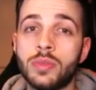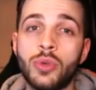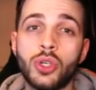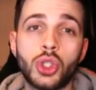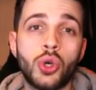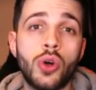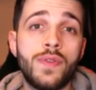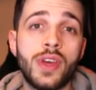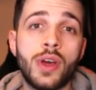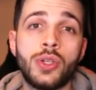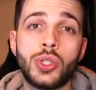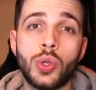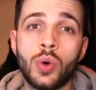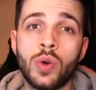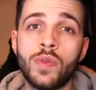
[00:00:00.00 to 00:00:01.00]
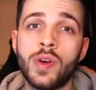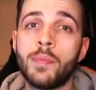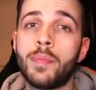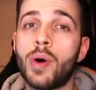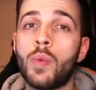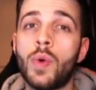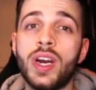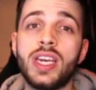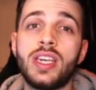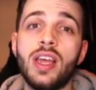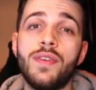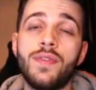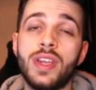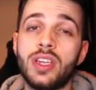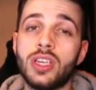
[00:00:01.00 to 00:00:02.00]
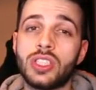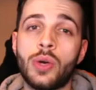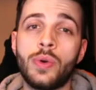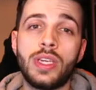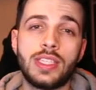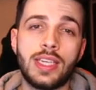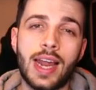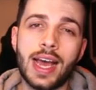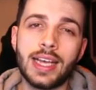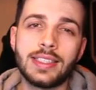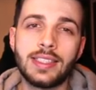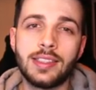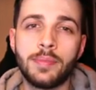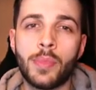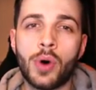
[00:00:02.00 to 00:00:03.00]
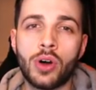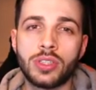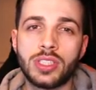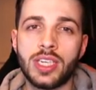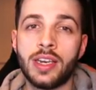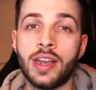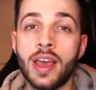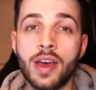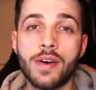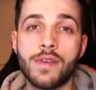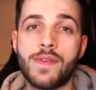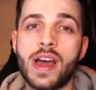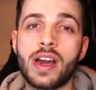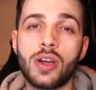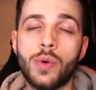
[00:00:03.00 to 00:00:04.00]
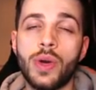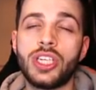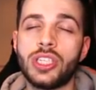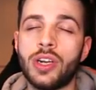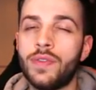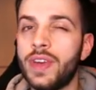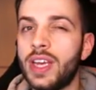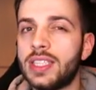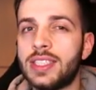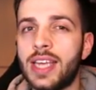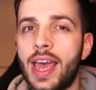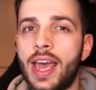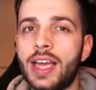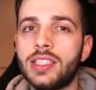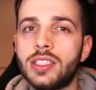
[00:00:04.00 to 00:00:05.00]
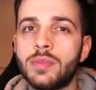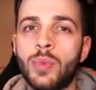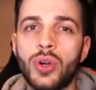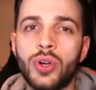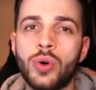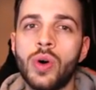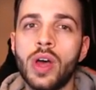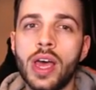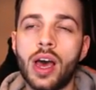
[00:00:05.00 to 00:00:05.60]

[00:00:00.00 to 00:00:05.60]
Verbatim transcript: I'm not sure if he owns all of them, but one he definitely does own is an Aston Martin Vanquish, and I think it's the S model.